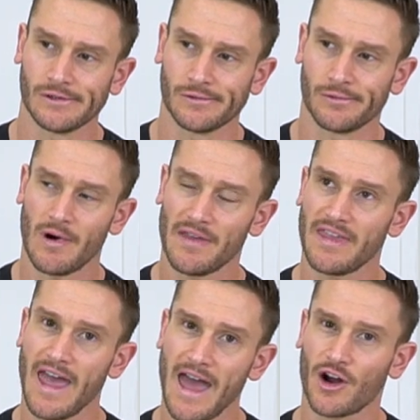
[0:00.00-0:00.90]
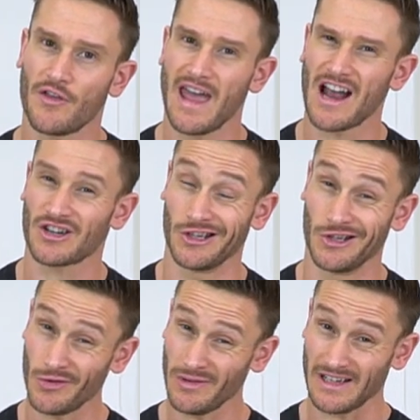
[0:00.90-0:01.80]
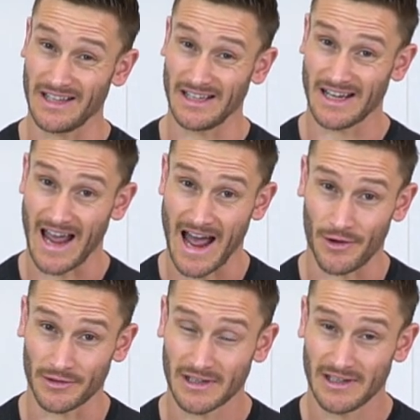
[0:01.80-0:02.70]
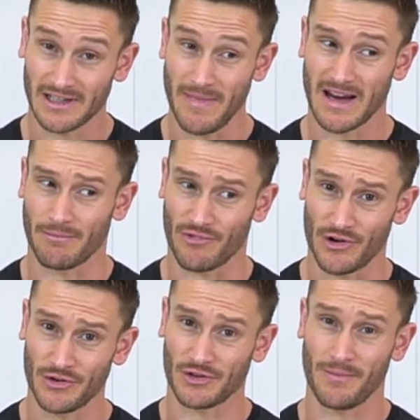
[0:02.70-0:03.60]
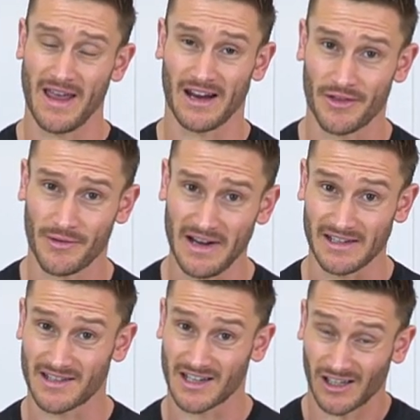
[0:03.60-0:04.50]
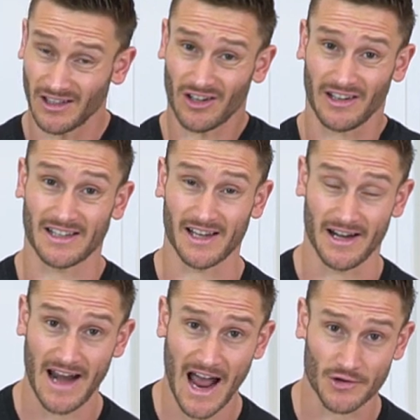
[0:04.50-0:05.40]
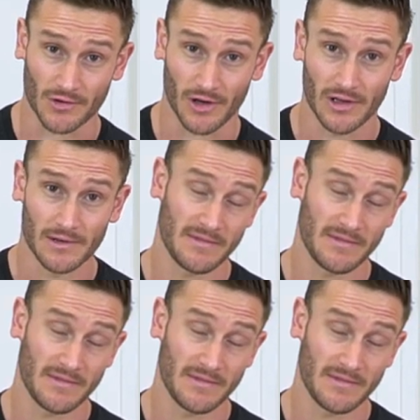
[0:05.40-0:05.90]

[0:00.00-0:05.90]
what the heck are they actually doing to these cows to make them produce omega-3s? Clearly it's unnatural.